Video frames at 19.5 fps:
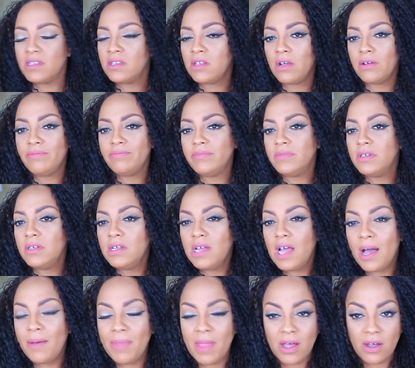No,
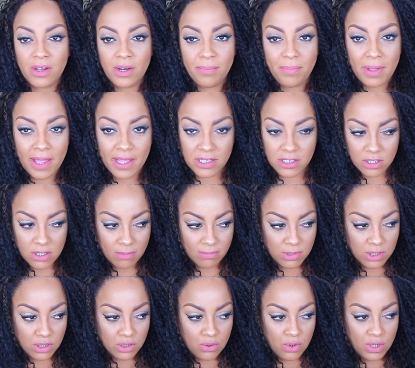I'm not going to pay. So I'm
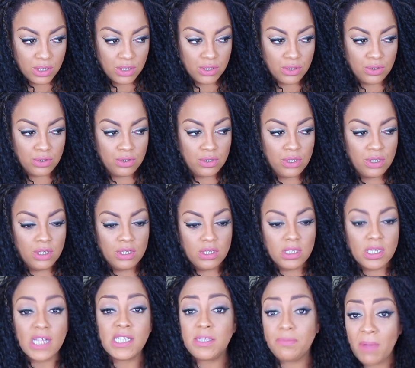just going to.
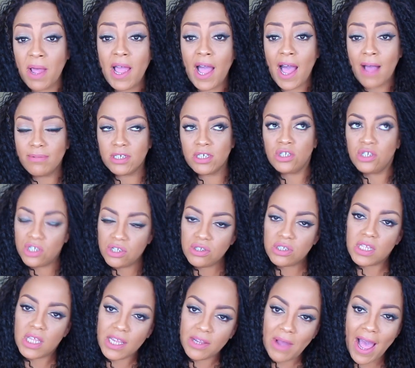That's my option. Do
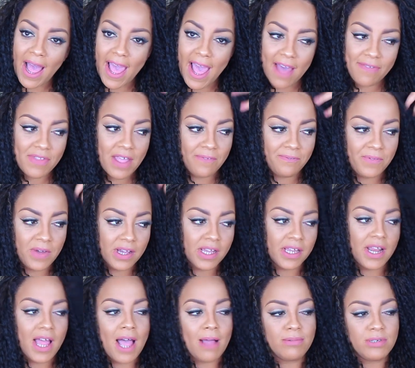you think I have that
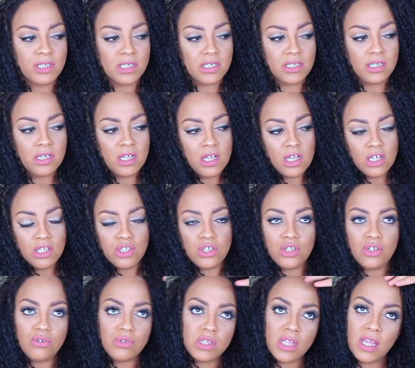fucking option?
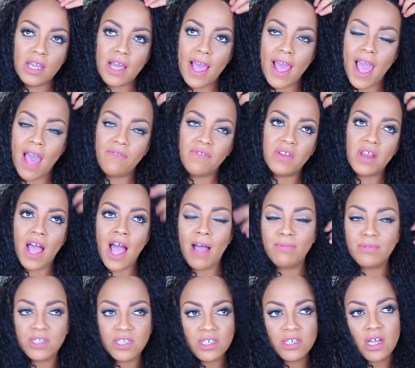Do you think I have an
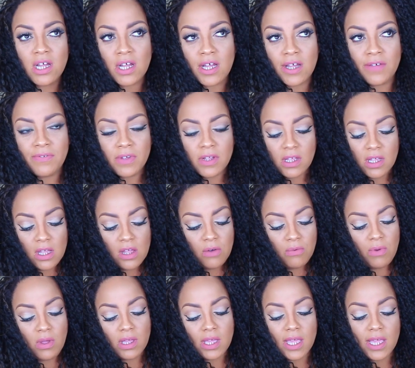option of,
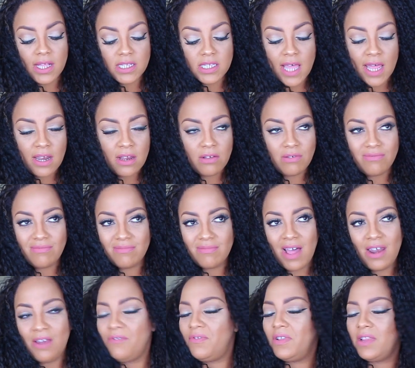well, kids, I don't.
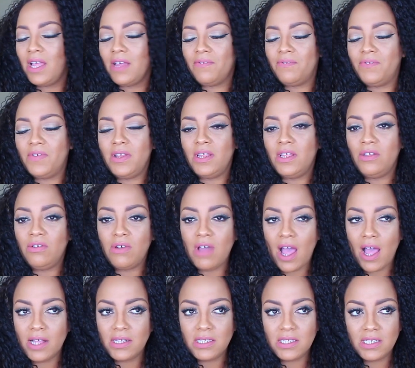I don't feel like feeding you
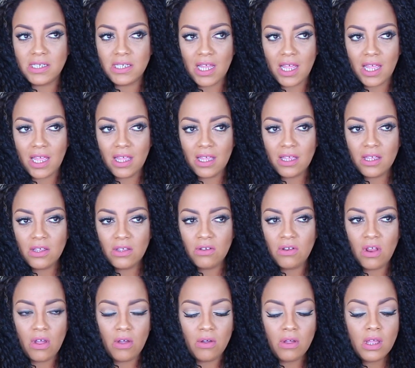guys today.
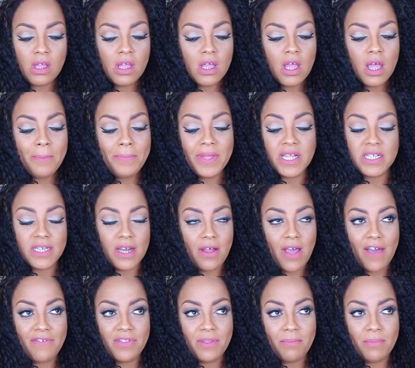You know, because I
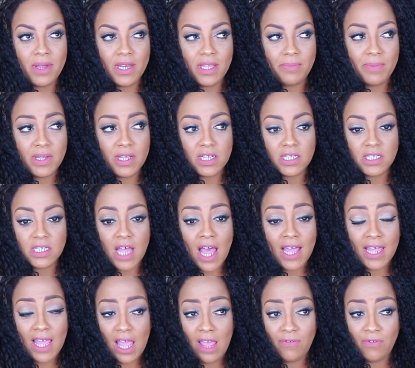don't have the money. Because
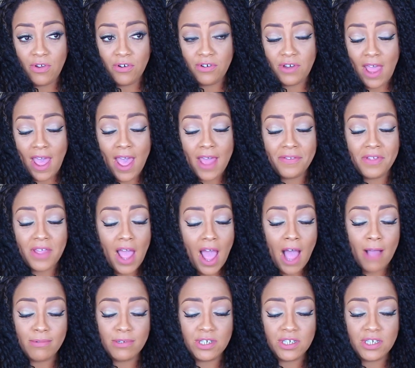I gave your dad the
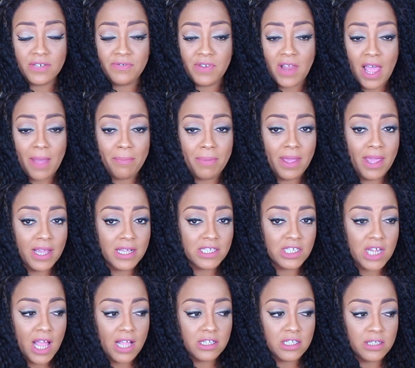option of not paying
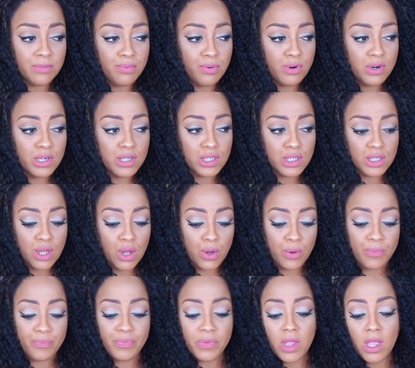child support. So,
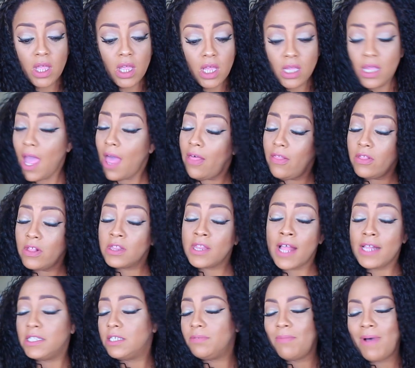yeah,
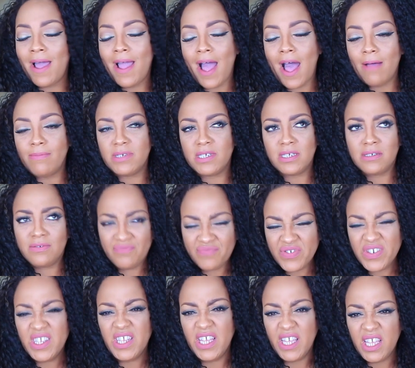that's my option.
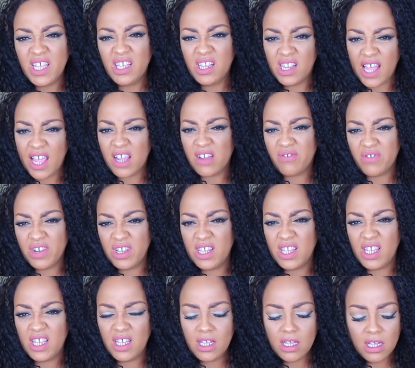Really, like,
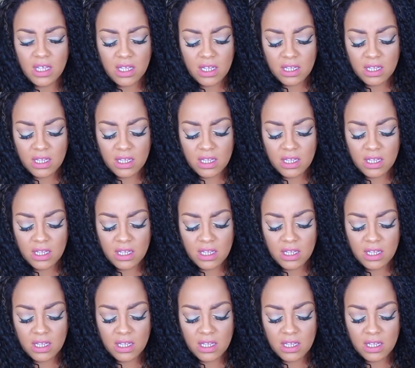really